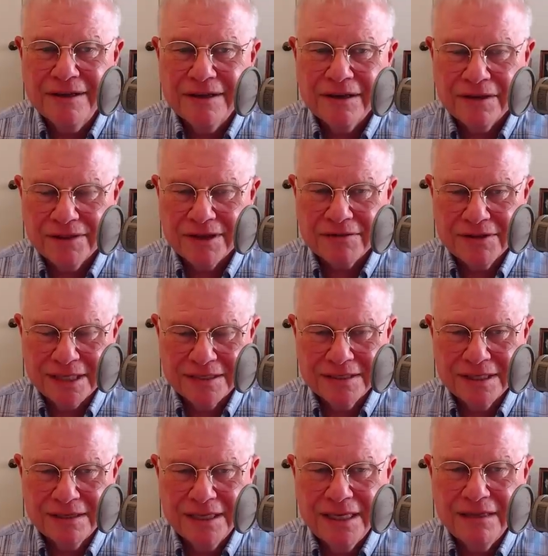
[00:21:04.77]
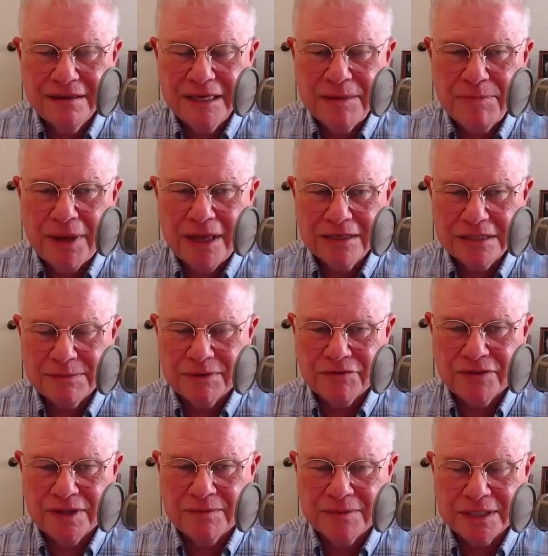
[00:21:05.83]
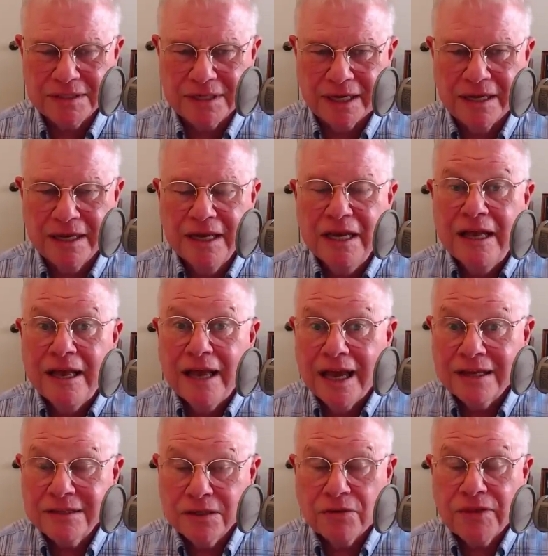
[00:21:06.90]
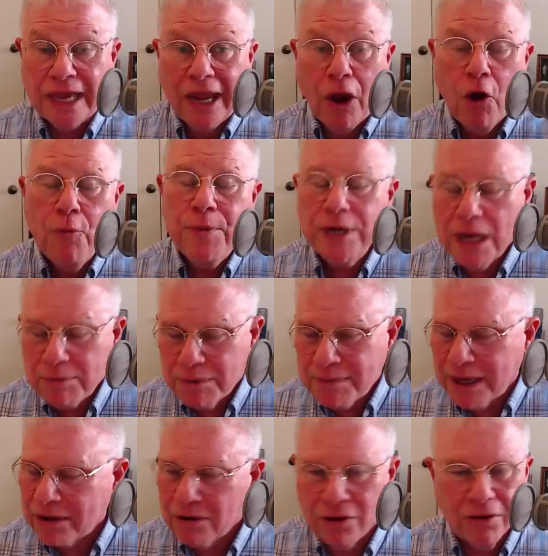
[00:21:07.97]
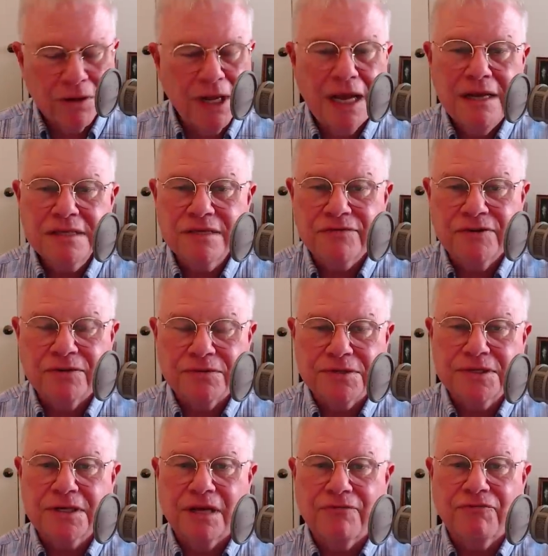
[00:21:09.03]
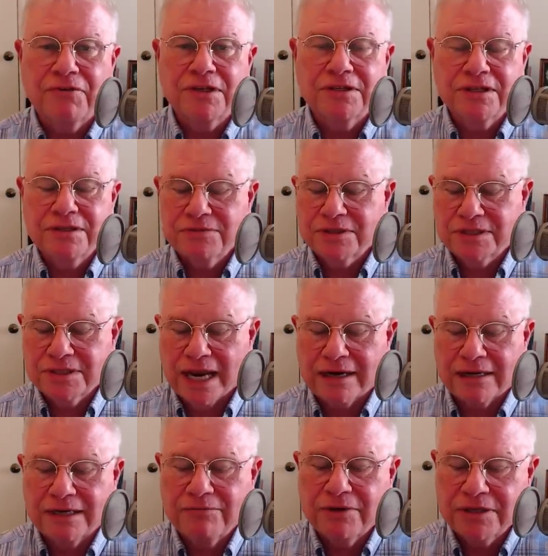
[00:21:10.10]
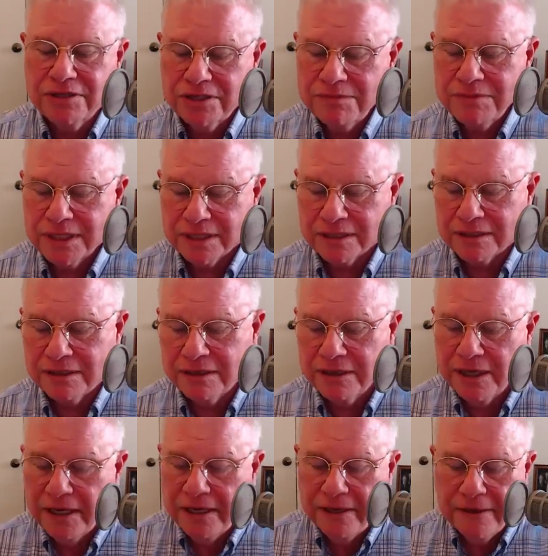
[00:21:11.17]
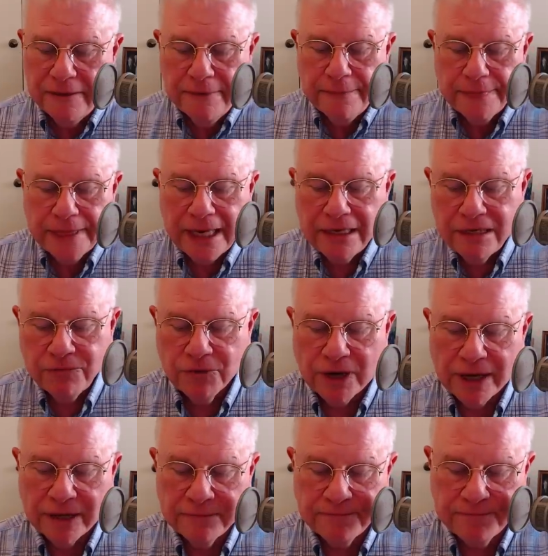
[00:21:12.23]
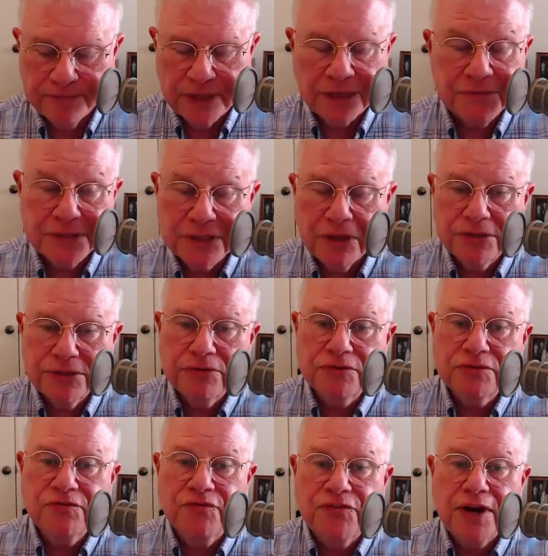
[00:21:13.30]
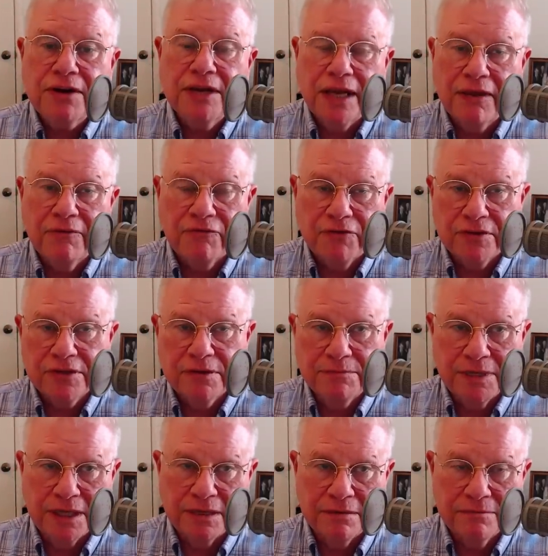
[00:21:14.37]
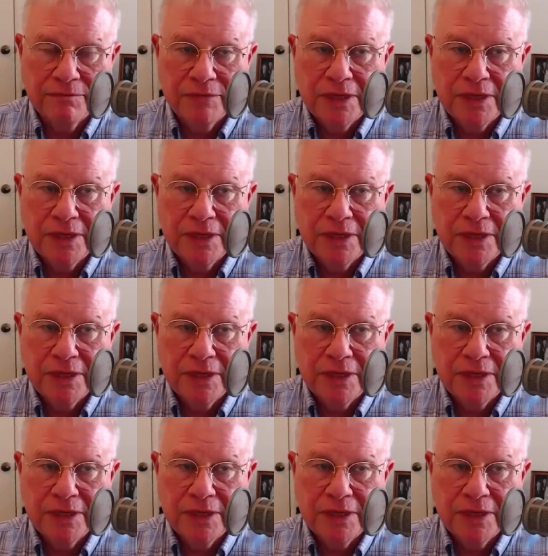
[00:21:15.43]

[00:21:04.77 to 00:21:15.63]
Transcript: or that it's illegally impossible for them to say. And so they open up about all kinds of cool stuff, which is exactly what Jim did. Anyway, he was also very helpful to me